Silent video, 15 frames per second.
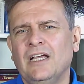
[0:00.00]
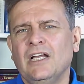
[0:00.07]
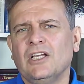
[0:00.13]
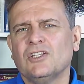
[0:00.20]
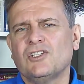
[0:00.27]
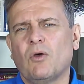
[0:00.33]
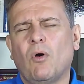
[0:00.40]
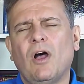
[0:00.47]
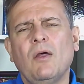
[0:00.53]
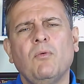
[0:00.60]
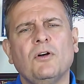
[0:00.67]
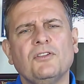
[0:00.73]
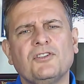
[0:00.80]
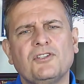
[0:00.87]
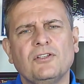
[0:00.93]
So I
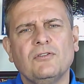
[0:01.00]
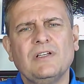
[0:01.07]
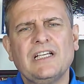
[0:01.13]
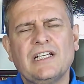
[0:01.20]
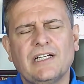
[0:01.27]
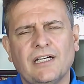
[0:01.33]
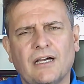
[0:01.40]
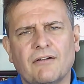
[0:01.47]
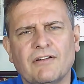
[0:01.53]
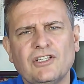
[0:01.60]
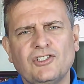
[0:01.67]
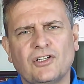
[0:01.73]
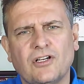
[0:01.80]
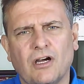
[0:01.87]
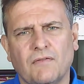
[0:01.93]
want to
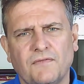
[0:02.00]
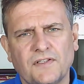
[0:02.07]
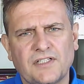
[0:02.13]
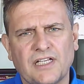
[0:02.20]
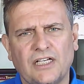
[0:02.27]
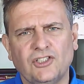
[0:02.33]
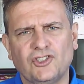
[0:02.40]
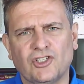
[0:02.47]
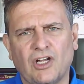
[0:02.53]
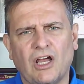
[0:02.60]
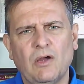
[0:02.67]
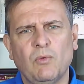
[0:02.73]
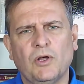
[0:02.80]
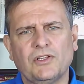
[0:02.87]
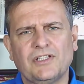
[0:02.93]
encourage a conversation.
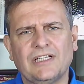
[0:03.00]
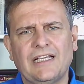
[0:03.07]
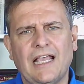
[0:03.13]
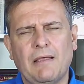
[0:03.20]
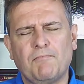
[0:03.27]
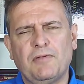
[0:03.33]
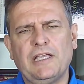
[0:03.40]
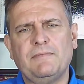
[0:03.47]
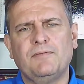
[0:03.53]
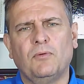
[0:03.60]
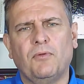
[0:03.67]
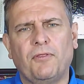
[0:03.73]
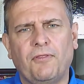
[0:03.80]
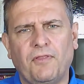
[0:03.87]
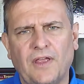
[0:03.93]
I want to get people
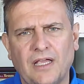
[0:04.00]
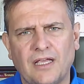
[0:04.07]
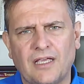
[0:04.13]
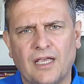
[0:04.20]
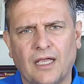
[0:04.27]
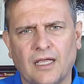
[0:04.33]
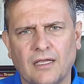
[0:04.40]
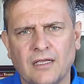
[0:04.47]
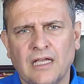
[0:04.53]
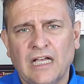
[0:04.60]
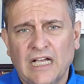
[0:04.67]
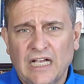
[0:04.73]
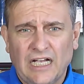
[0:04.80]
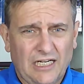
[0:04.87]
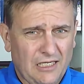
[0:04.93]
thinking.
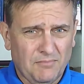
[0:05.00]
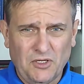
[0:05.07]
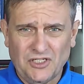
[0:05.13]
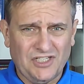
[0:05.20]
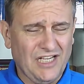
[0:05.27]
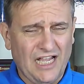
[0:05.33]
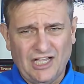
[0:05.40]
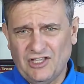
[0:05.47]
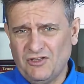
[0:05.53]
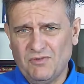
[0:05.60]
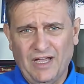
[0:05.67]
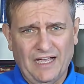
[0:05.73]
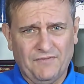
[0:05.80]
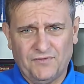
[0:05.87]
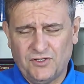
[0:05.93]
And I'm not saying you
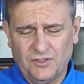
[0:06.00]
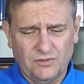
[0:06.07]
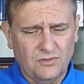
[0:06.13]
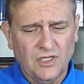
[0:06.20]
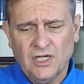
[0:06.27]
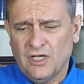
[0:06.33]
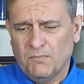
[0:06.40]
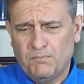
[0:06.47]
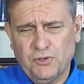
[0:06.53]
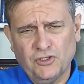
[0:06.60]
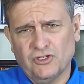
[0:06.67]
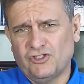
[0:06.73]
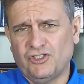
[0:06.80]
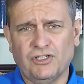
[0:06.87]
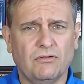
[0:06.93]
have to put
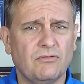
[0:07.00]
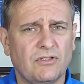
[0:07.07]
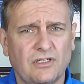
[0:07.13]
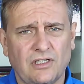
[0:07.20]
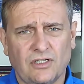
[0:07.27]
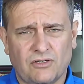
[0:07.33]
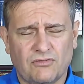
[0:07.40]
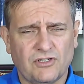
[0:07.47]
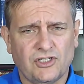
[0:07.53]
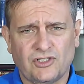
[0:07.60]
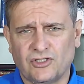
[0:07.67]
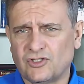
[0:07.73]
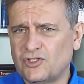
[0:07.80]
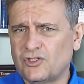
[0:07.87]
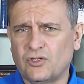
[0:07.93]
your children in a
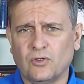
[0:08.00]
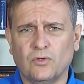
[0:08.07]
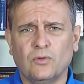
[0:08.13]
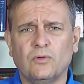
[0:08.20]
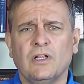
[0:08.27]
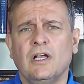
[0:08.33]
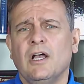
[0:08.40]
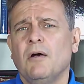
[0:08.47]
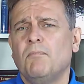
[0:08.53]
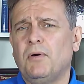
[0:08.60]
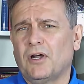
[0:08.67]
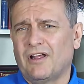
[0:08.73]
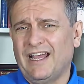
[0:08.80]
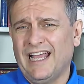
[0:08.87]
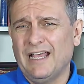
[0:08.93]
Christian school,
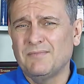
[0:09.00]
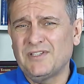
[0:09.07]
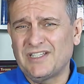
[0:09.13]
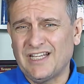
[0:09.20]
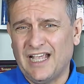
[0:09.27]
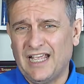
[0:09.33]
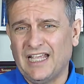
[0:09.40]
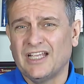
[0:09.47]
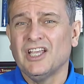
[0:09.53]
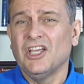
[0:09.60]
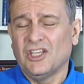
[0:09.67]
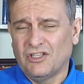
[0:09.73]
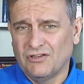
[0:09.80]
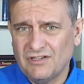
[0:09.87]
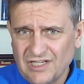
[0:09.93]
but I am saying
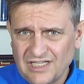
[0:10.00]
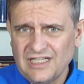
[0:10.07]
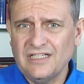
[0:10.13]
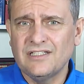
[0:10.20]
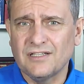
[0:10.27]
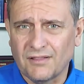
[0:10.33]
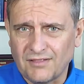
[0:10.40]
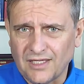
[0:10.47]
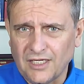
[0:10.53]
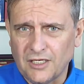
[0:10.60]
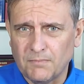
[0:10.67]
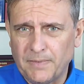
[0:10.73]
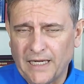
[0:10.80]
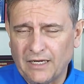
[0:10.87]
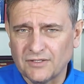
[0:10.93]
you need to think
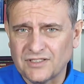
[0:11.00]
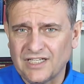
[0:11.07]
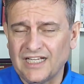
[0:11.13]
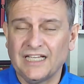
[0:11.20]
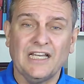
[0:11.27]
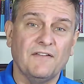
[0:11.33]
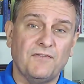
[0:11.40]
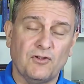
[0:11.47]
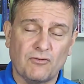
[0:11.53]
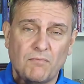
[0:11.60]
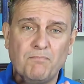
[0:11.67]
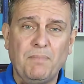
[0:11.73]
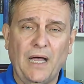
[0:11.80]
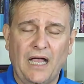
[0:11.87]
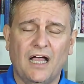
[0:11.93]
about it. And if you're a
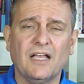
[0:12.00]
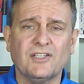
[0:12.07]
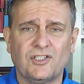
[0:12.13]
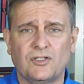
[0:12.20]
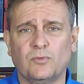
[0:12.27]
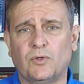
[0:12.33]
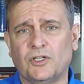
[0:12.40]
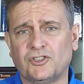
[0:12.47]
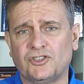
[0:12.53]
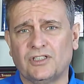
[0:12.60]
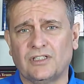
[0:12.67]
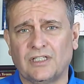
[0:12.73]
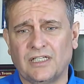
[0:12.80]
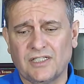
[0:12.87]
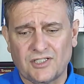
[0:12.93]
pastor
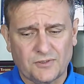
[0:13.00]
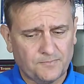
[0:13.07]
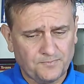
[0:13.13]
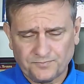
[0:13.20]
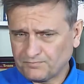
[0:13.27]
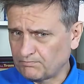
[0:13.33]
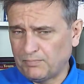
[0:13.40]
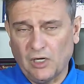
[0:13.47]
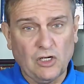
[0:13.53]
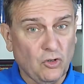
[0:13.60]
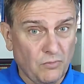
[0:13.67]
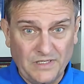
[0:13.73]
watching this, by all